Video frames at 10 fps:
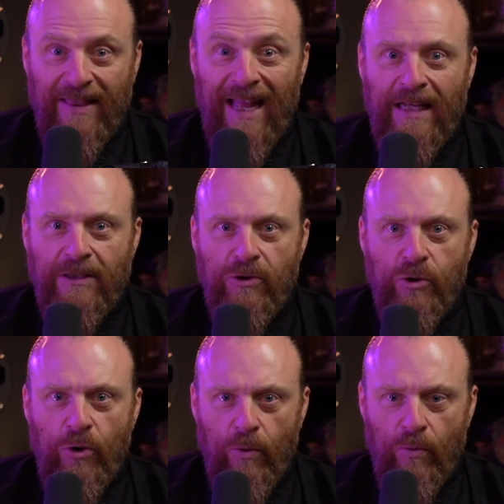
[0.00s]
That is
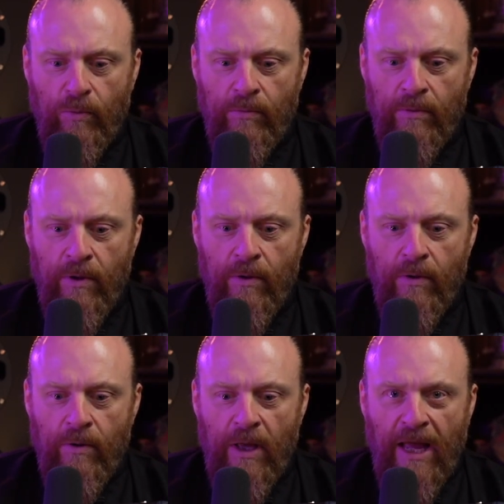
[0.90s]
you.
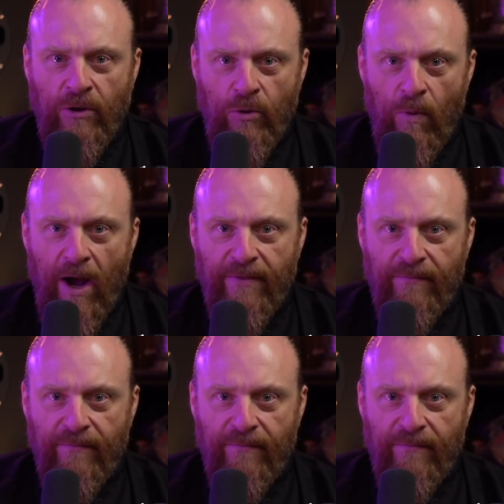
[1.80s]
And you are the